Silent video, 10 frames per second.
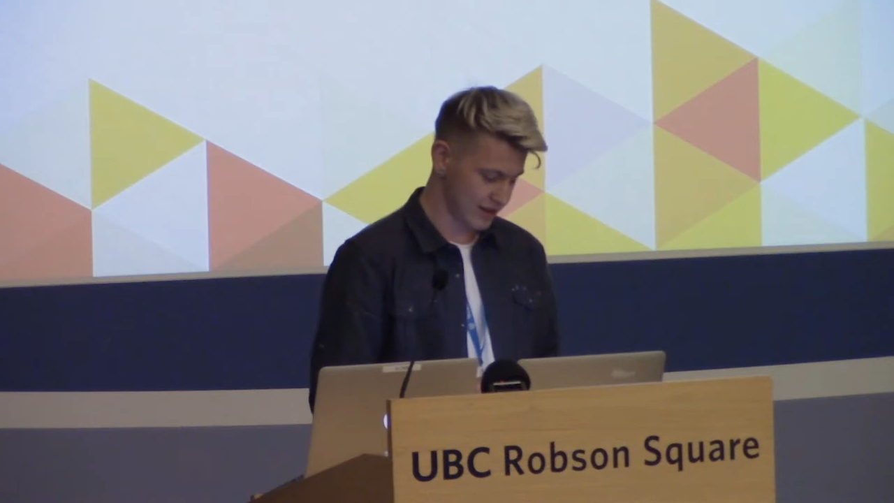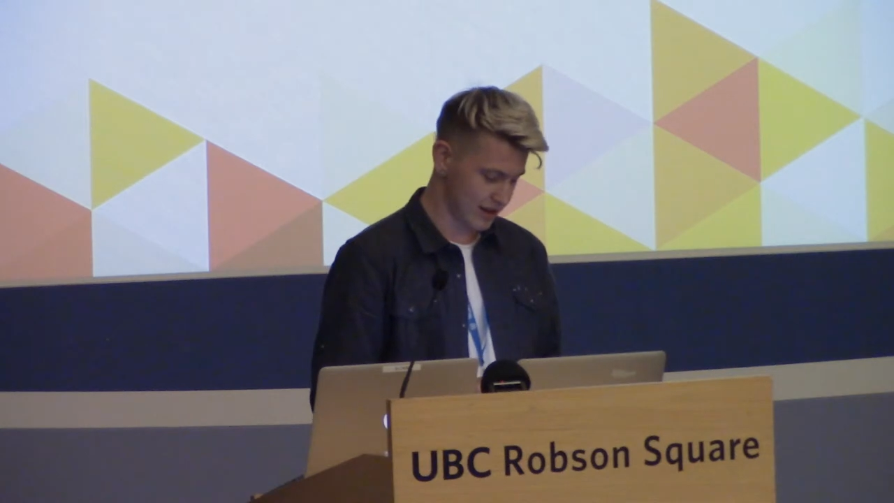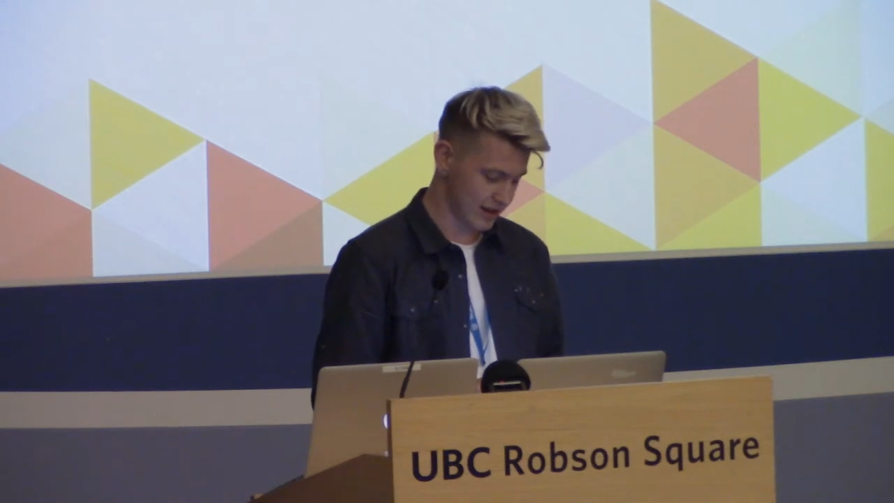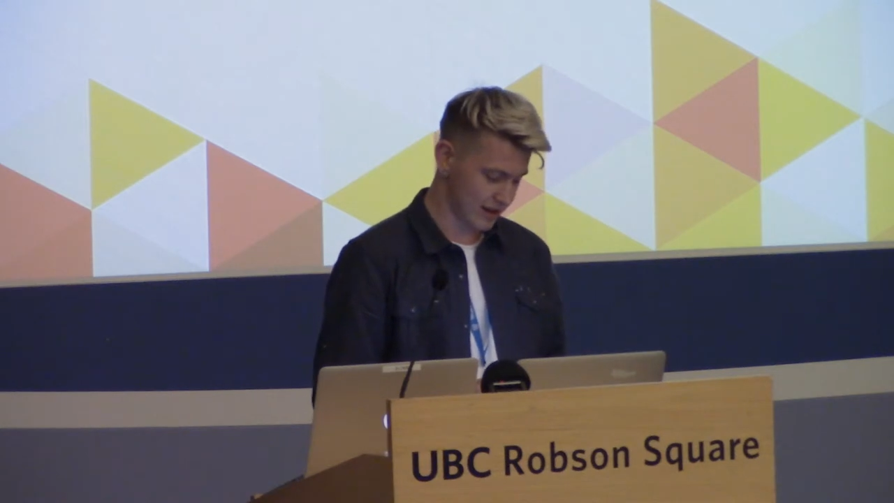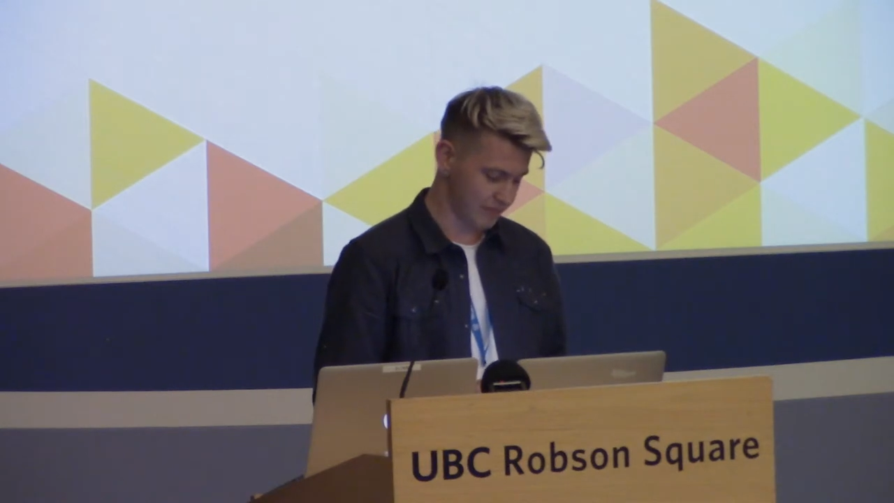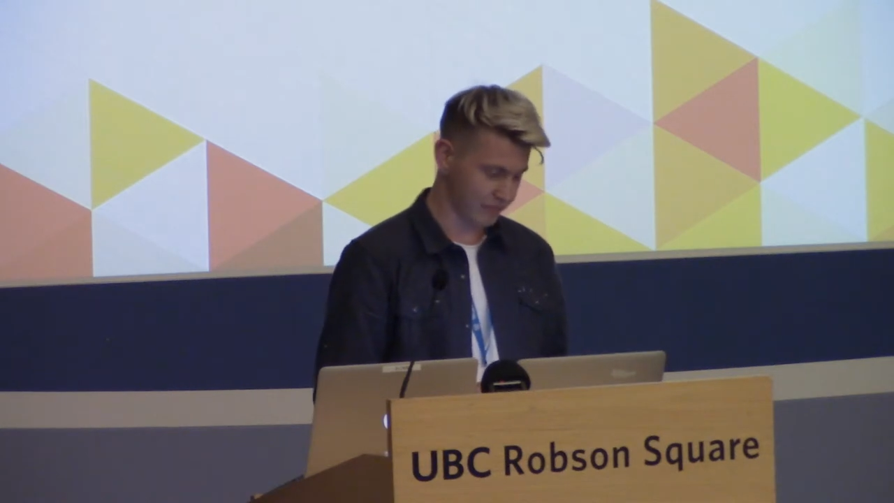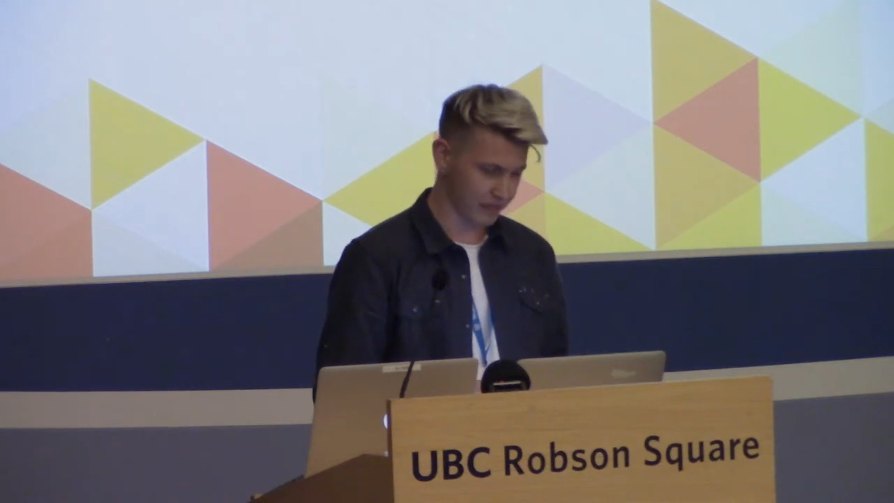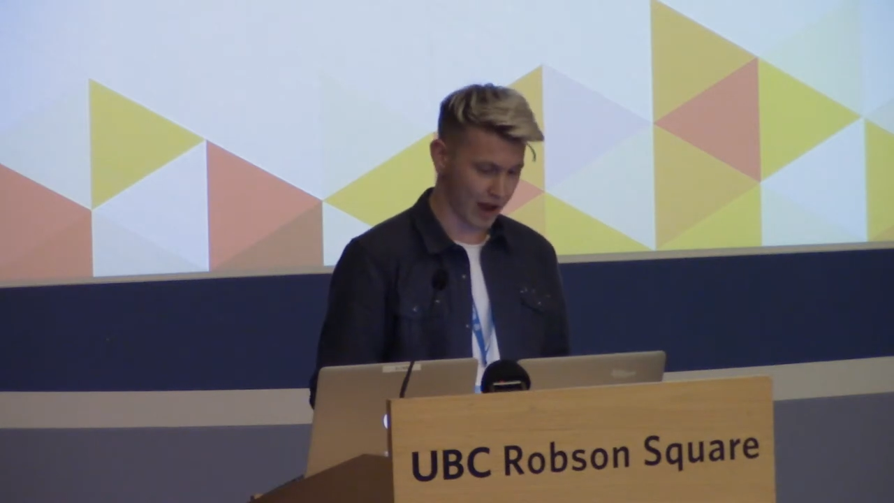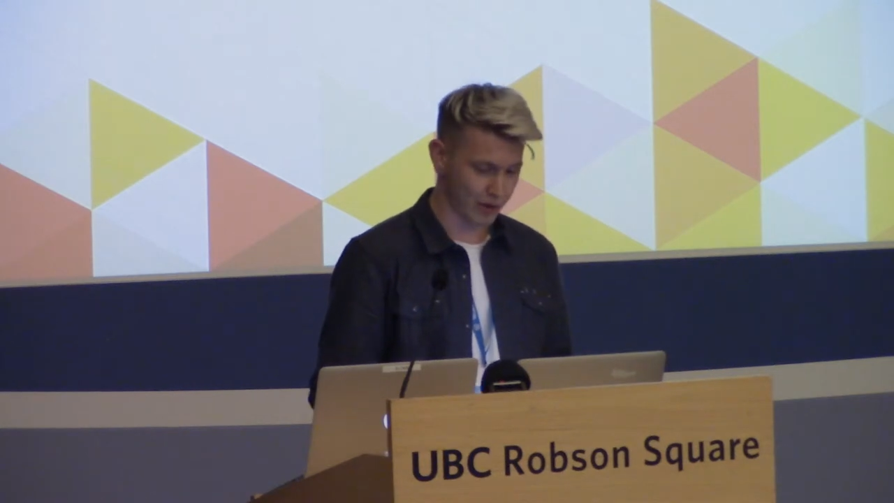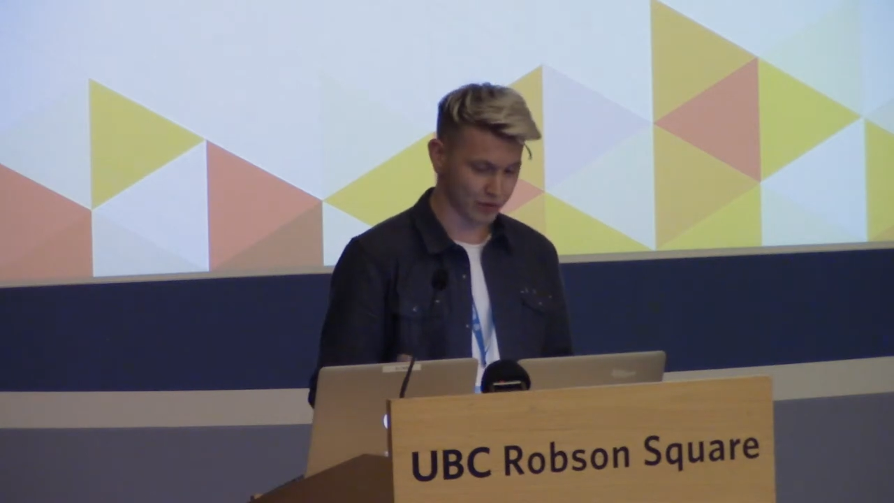Um,
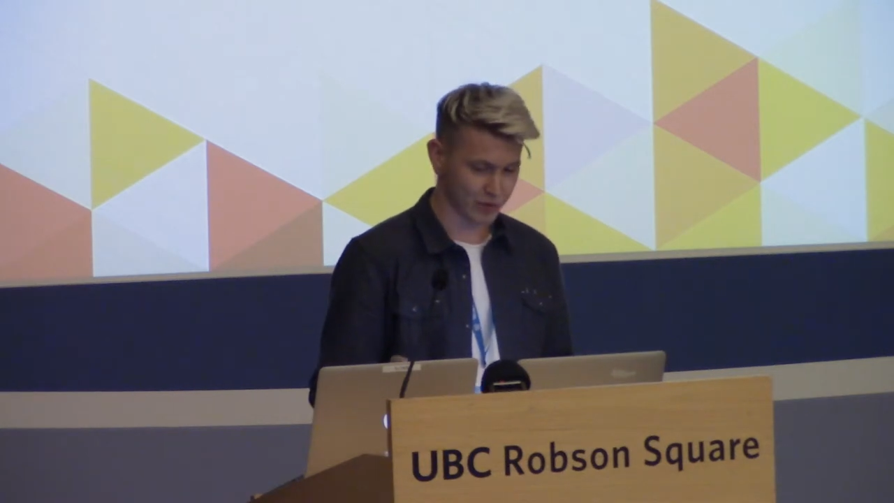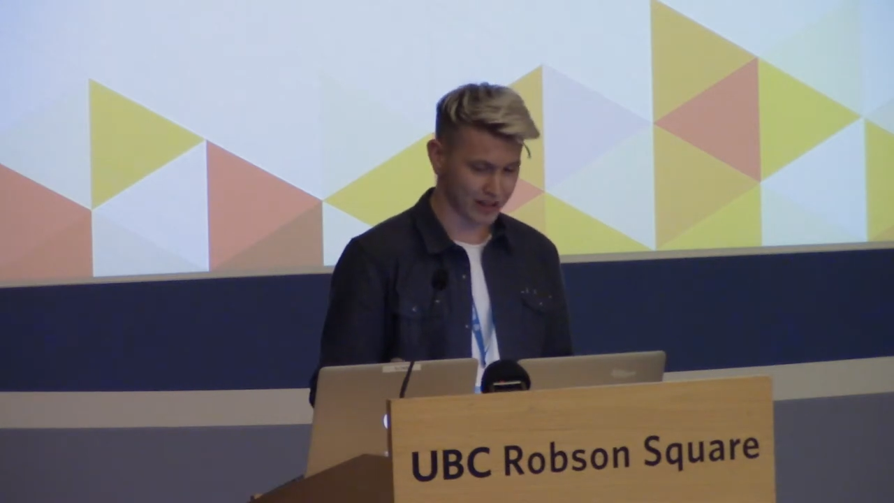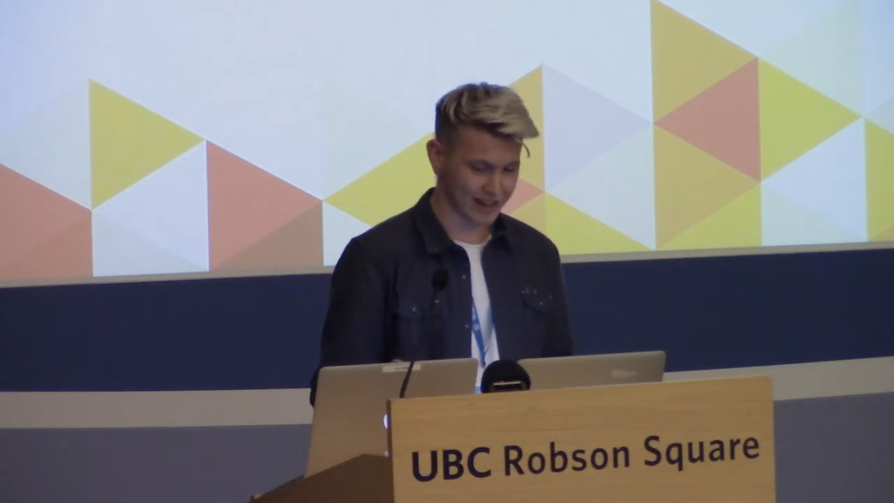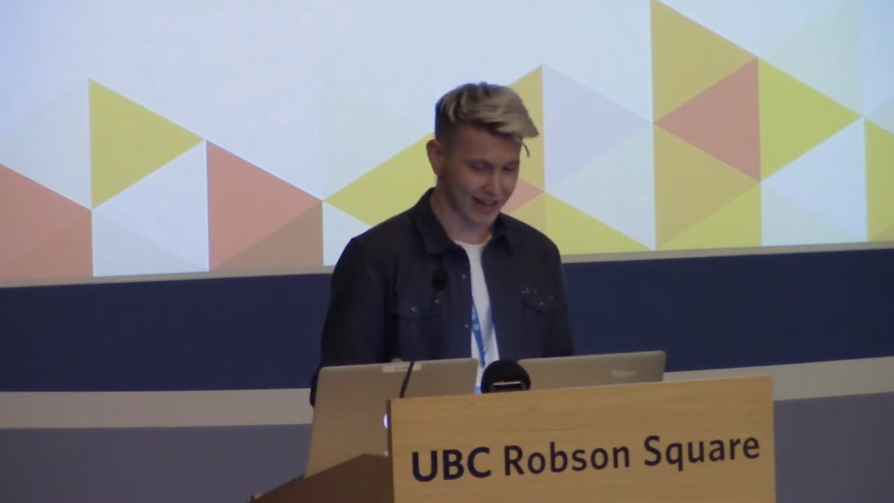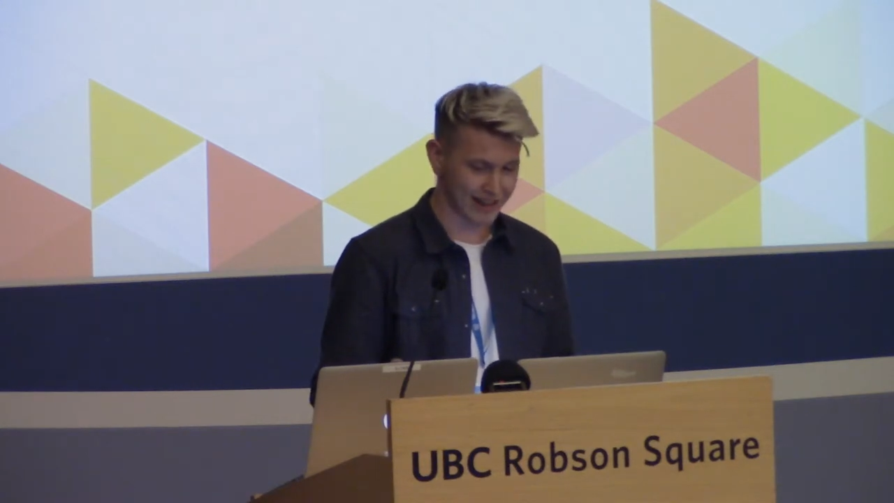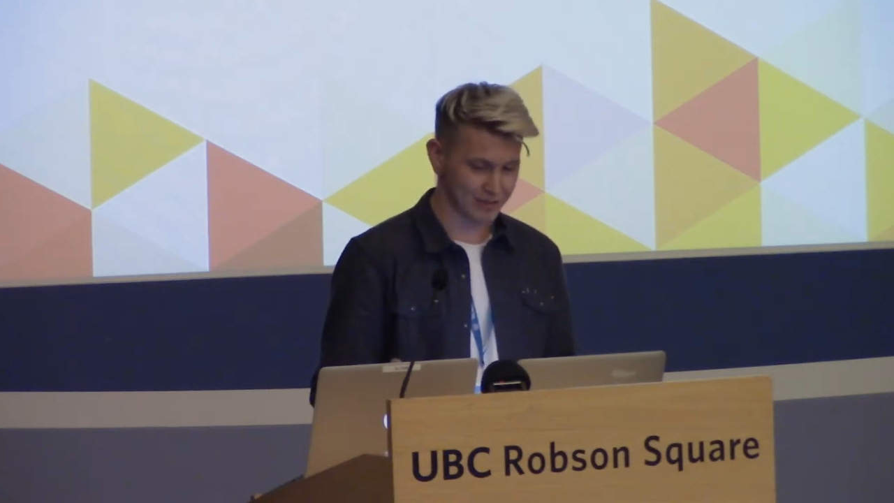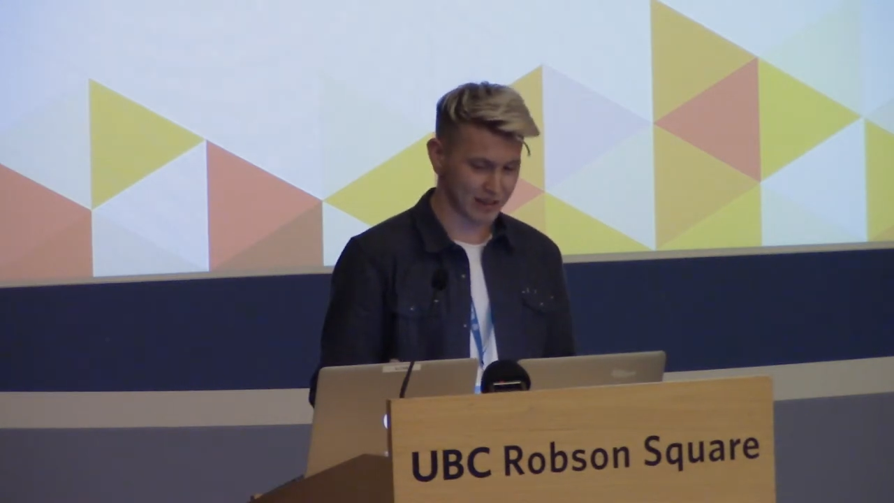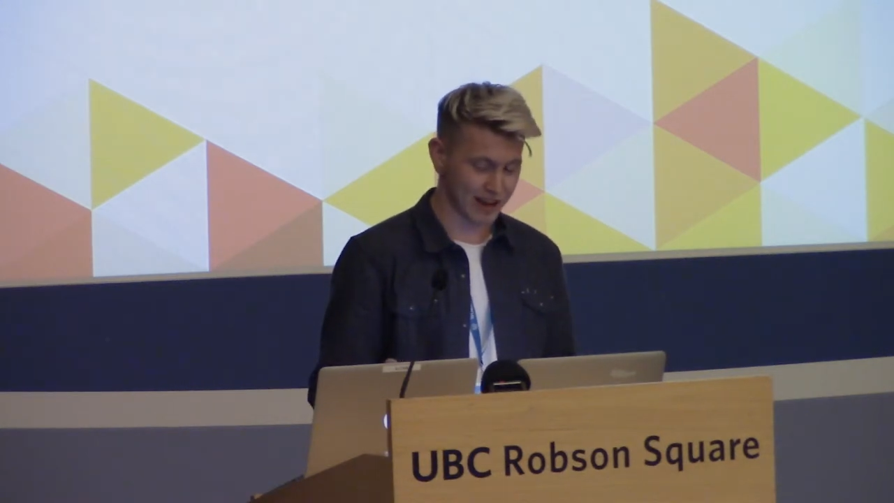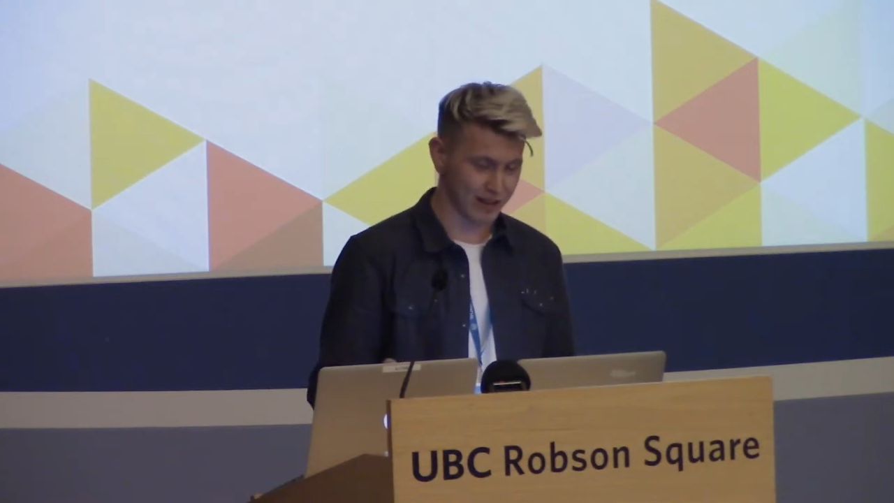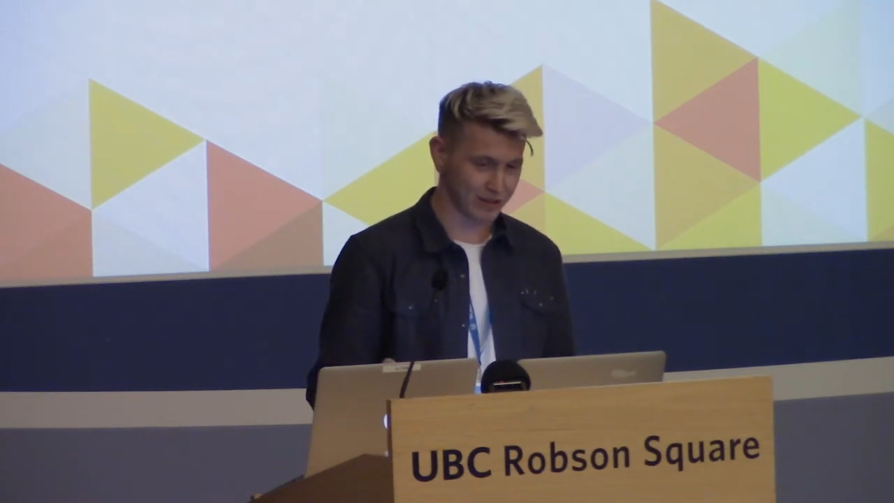I was really glad to be
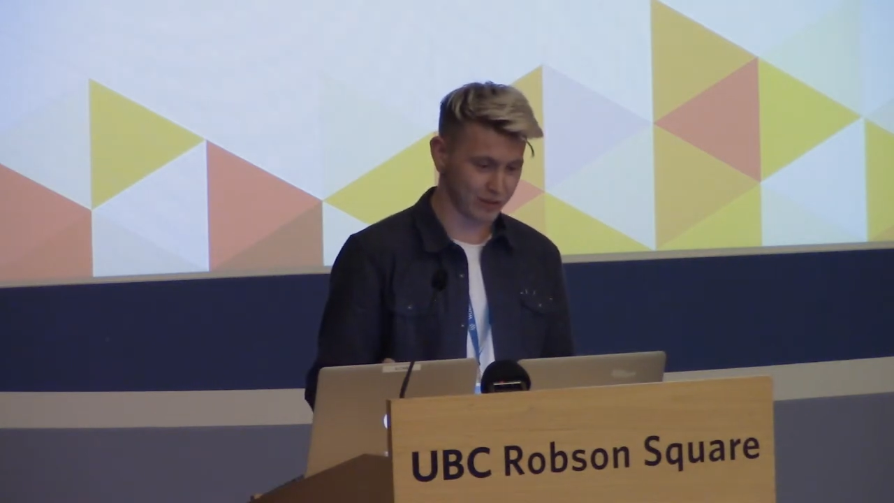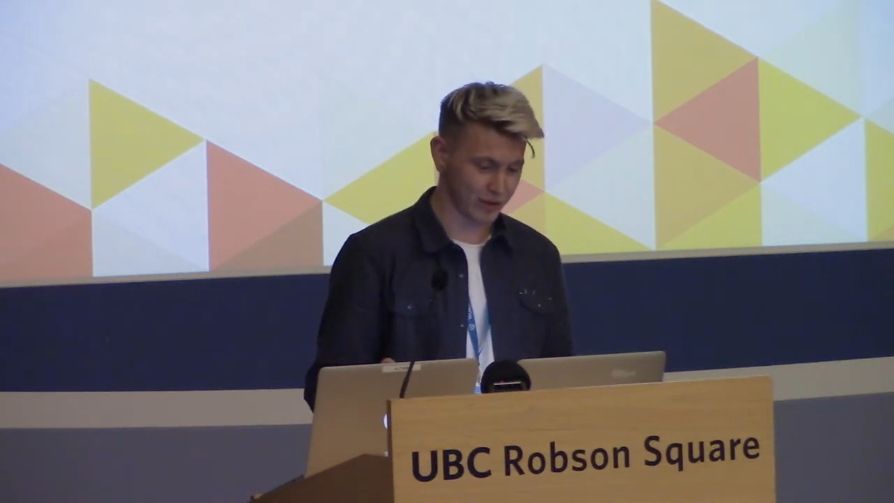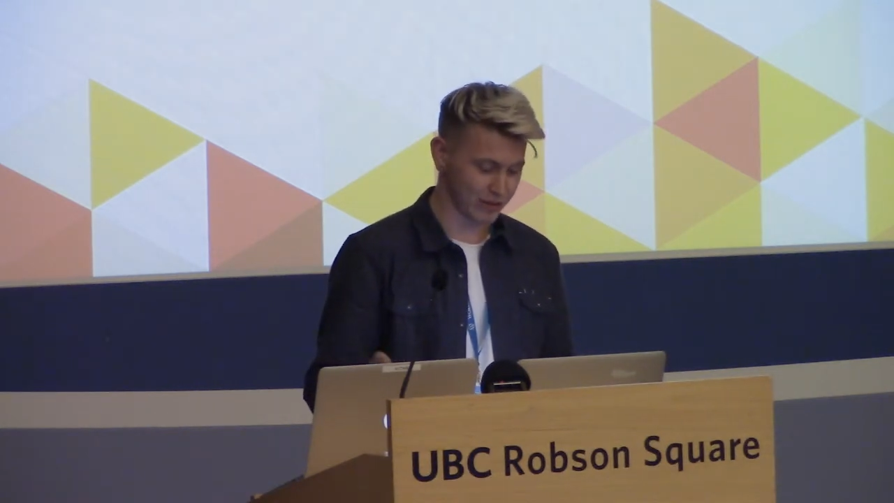done with